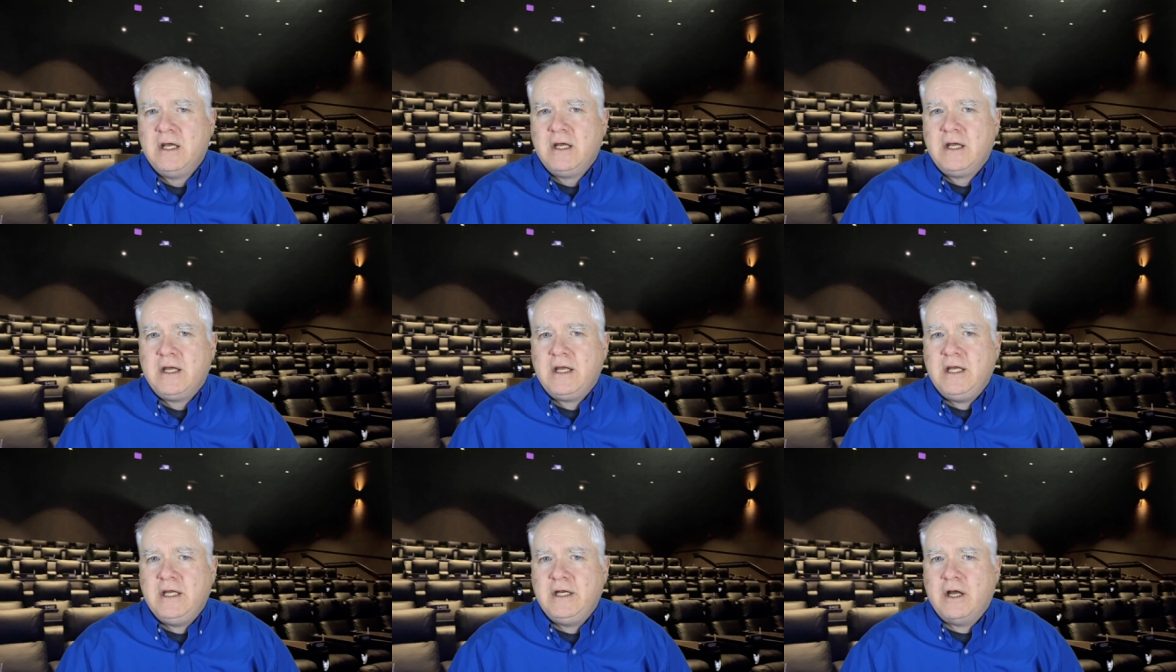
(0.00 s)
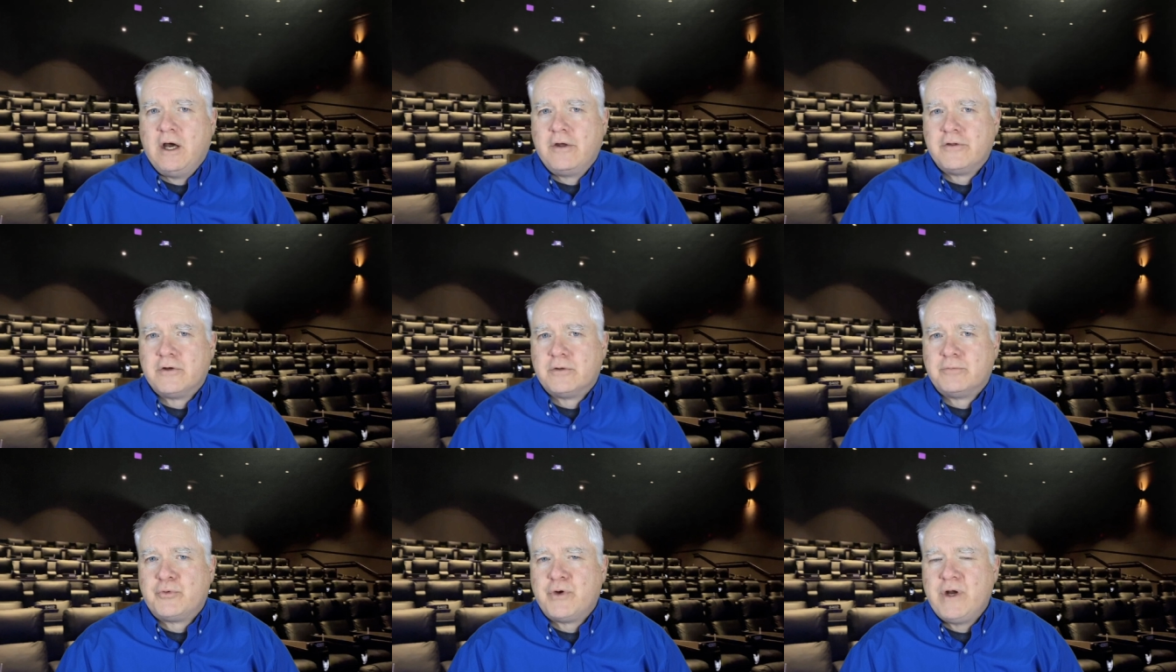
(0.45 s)
in
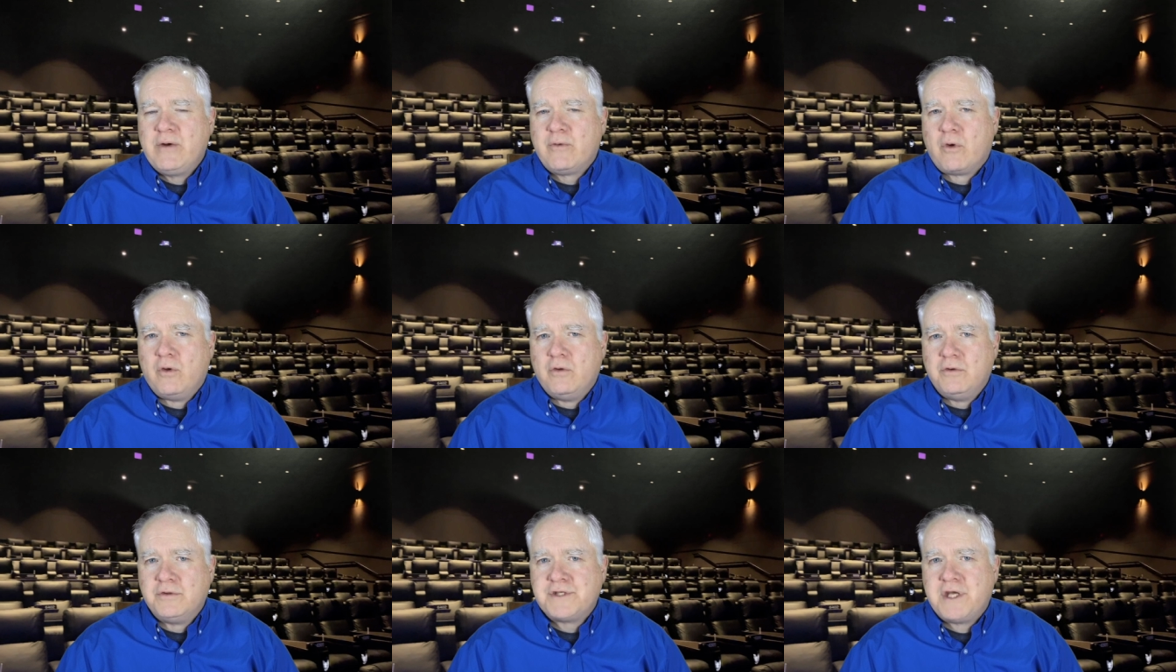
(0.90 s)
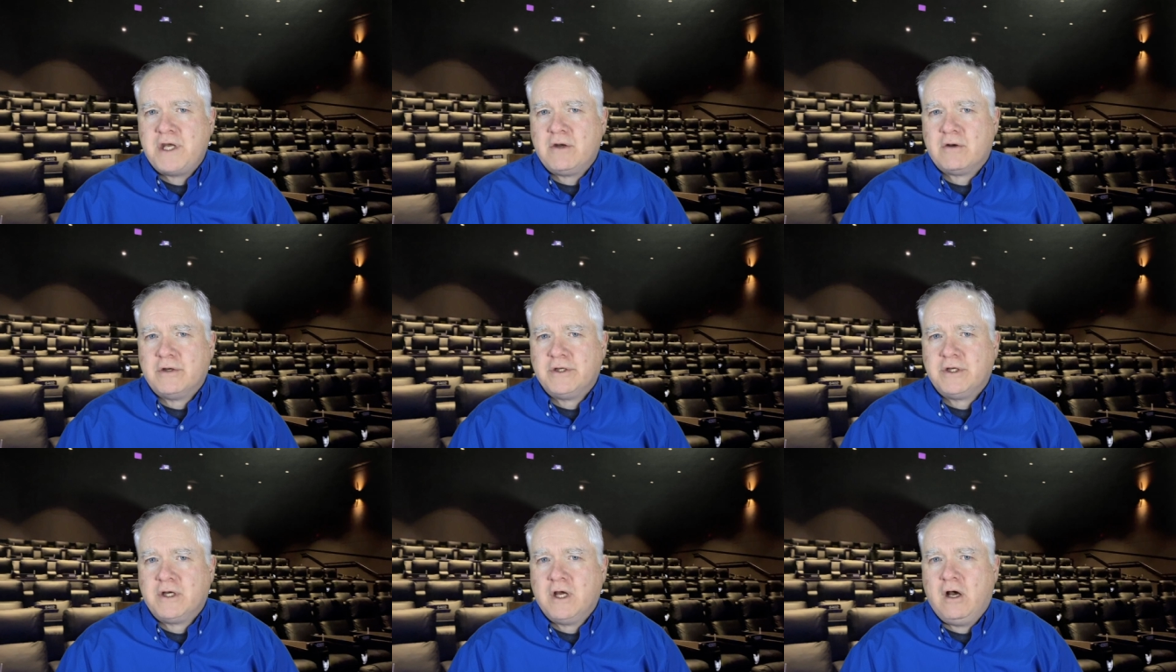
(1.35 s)
other pre-rolls
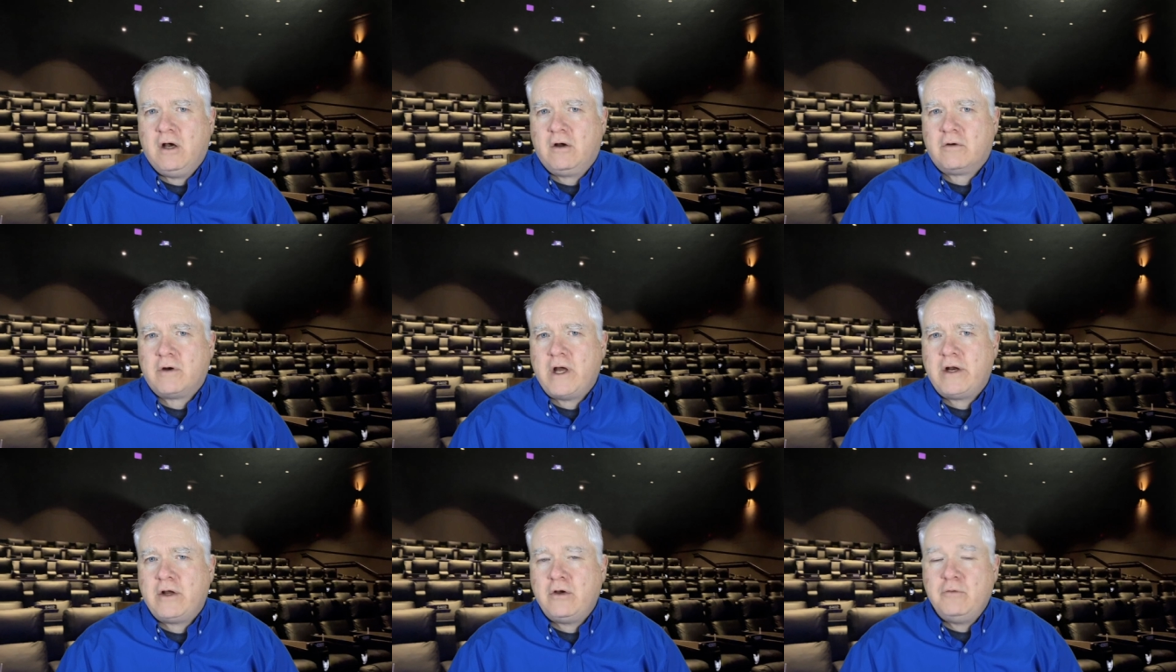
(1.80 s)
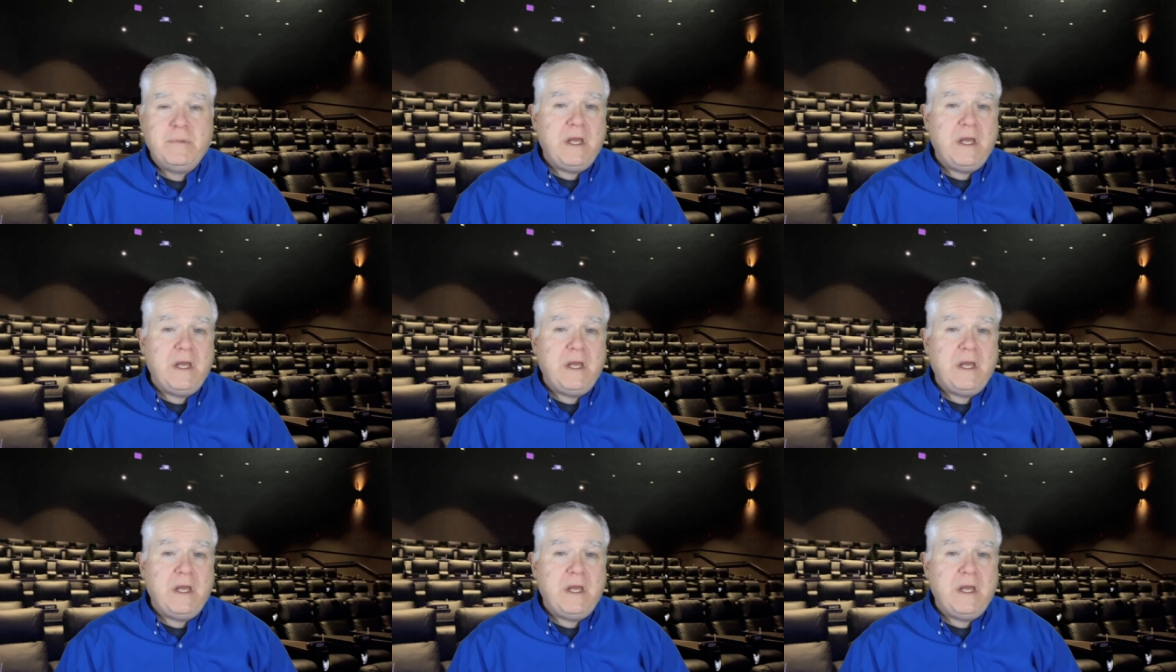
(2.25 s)
here in Colorado.